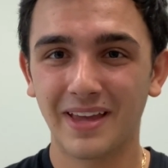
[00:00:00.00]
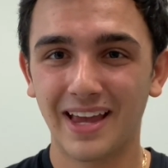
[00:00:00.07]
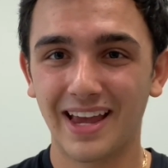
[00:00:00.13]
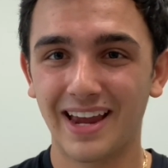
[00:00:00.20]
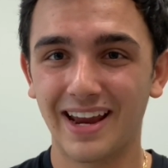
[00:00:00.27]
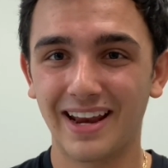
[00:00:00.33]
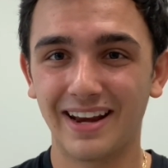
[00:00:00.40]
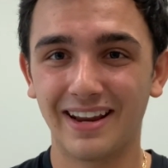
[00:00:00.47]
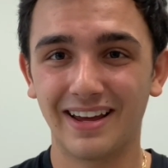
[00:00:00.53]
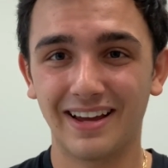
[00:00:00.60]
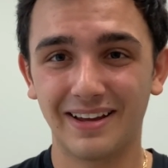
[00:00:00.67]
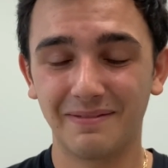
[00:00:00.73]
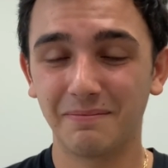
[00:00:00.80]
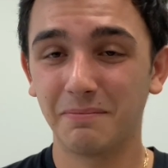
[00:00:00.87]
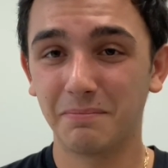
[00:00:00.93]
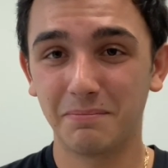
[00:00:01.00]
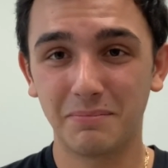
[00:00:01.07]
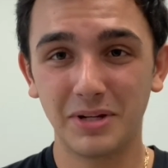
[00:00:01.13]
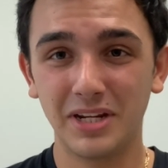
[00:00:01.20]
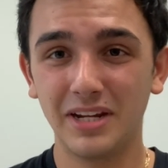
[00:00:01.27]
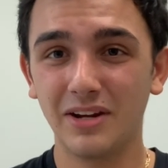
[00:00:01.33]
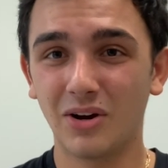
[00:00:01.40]
And
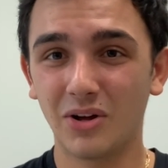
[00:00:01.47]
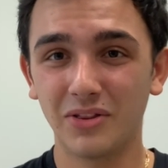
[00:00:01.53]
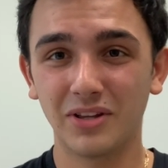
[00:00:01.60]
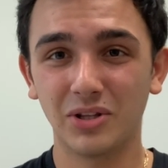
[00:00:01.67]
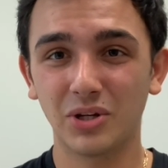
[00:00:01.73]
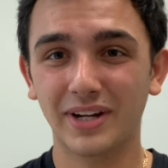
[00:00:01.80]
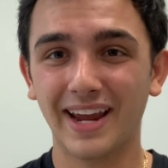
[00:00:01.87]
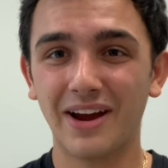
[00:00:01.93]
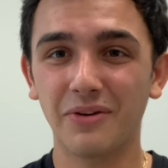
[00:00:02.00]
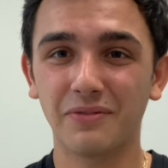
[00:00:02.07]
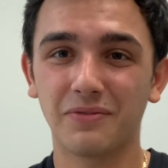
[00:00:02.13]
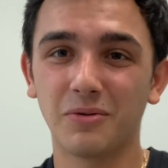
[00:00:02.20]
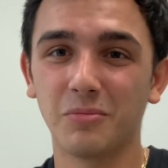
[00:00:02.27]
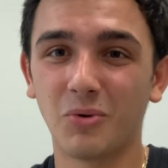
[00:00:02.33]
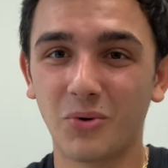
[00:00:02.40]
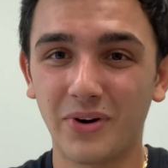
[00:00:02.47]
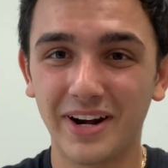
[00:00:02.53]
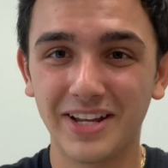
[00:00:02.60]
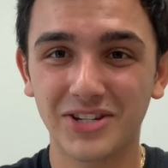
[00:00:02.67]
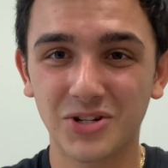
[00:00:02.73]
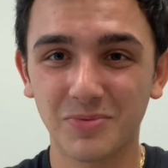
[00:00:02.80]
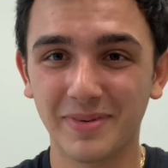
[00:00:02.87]
be on the lookout for more
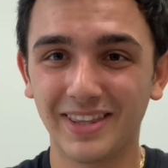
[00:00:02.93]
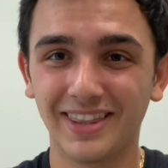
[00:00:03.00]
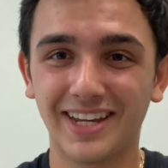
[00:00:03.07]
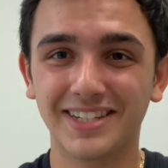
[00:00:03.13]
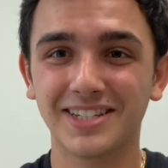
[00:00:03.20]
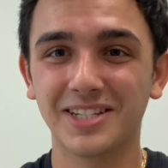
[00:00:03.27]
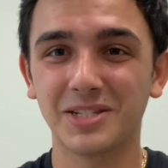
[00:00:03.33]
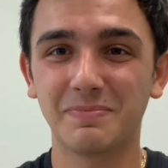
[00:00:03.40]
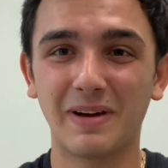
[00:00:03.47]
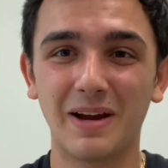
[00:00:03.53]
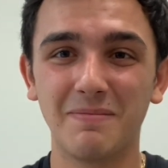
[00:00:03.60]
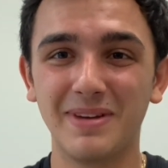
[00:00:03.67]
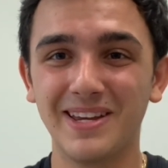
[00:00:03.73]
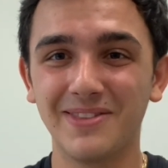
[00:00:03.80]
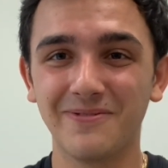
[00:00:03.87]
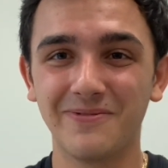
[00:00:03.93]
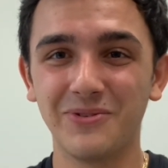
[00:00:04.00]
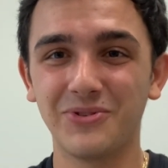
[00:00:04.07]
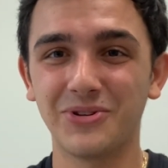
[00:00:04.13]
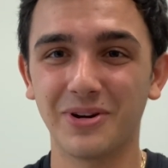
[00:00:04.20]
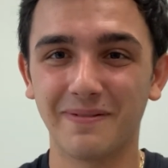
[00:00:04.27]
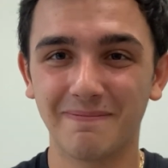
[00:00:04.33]
instrument lessons by me in the
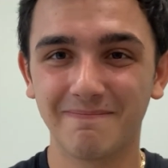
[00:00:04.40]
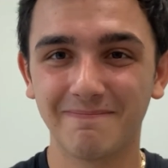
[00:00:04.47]
future.